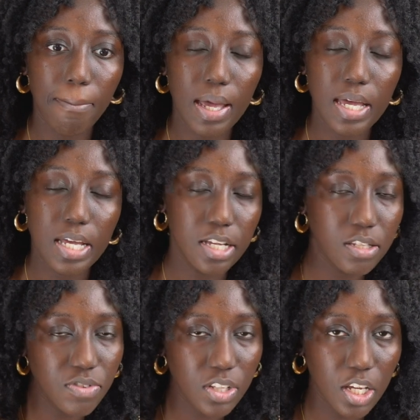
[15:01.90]

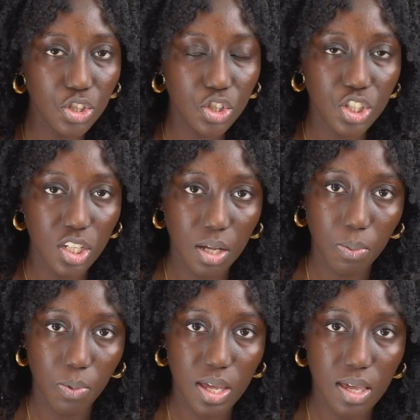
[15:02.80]
his relationship
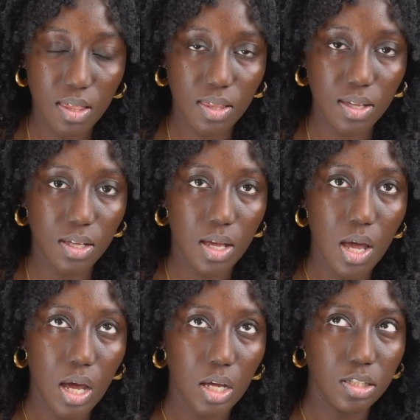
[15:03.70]
with
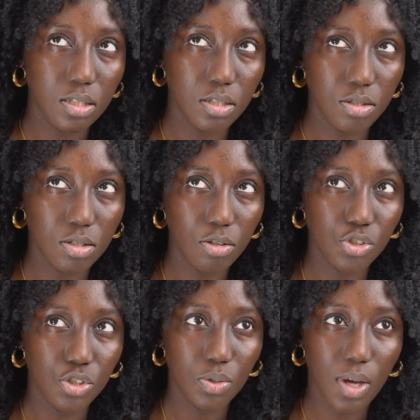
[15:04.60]

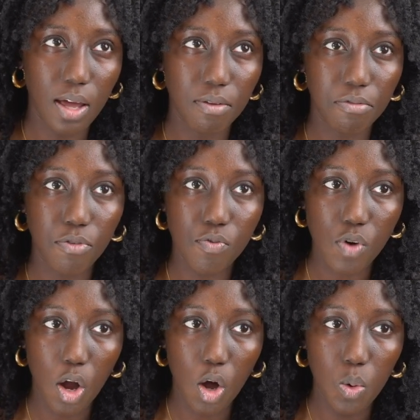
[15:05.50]
Dongju kind of
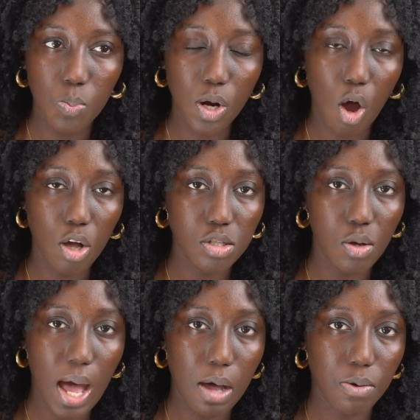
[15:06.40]
grow, but also
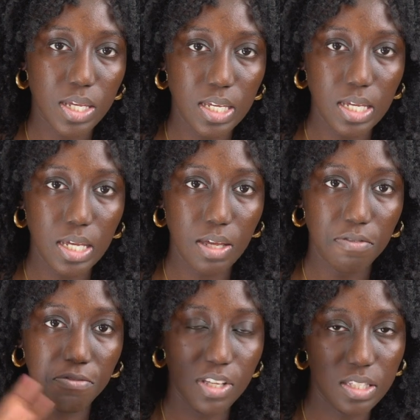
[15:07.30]
how he
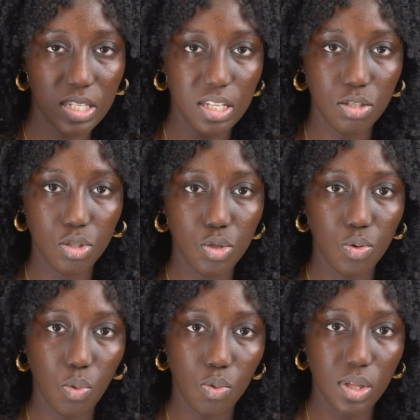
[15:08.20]
fits
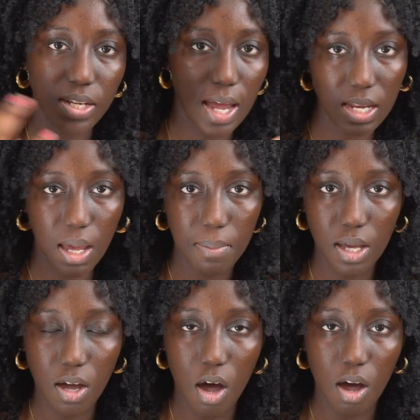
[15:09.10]
into the
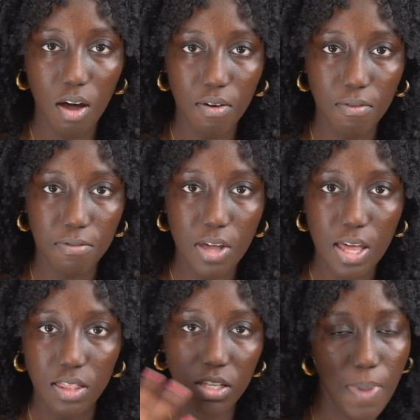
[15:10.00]
dynamic of
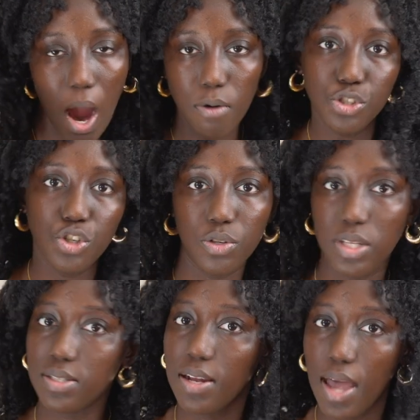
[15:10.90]
this power struggle
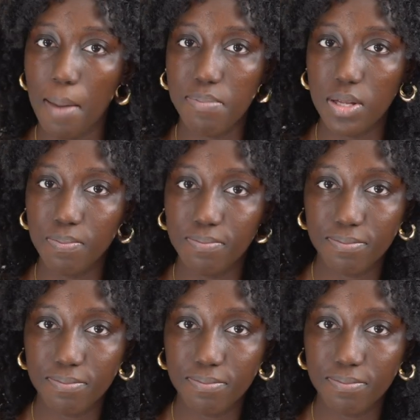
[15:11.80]
that's going to happen.